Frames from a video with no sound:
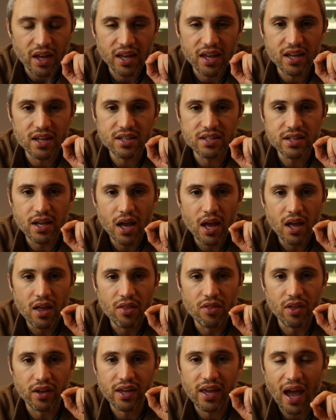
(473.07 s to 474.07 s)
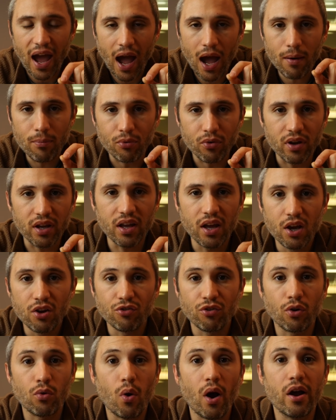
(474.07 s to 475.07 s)
is the Cabri
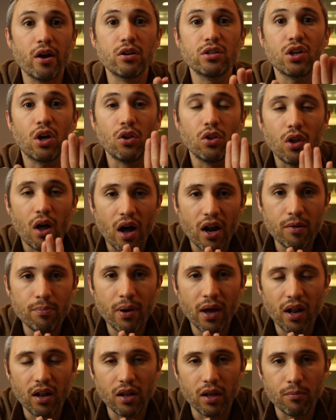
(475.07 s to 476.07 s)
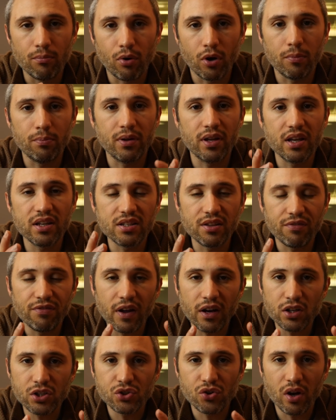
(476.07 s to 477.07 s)
requires a lot of pedal input because the
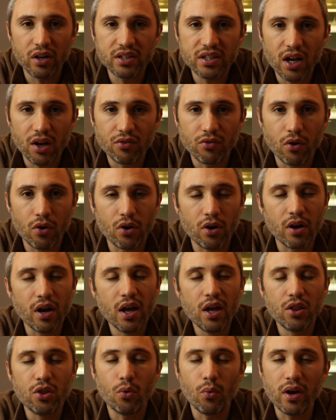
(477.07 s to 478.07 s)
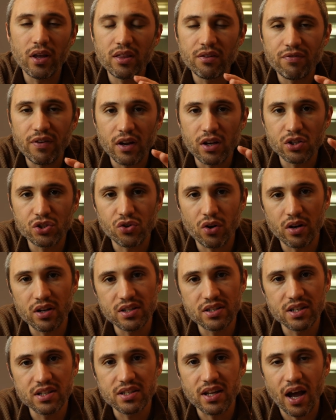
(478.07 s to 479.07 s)
Fenestron tail rotor, the way the Fenestron
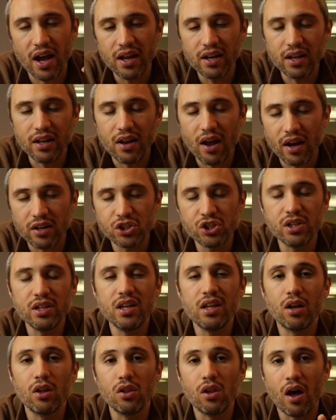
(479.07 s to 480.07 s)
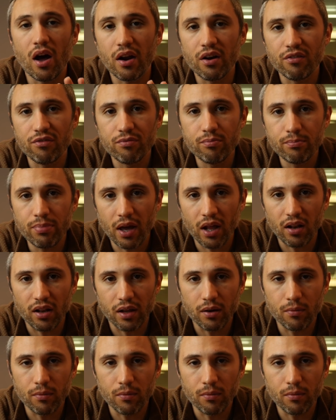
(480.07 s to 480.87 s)
is designed, you actually need a lot of pedal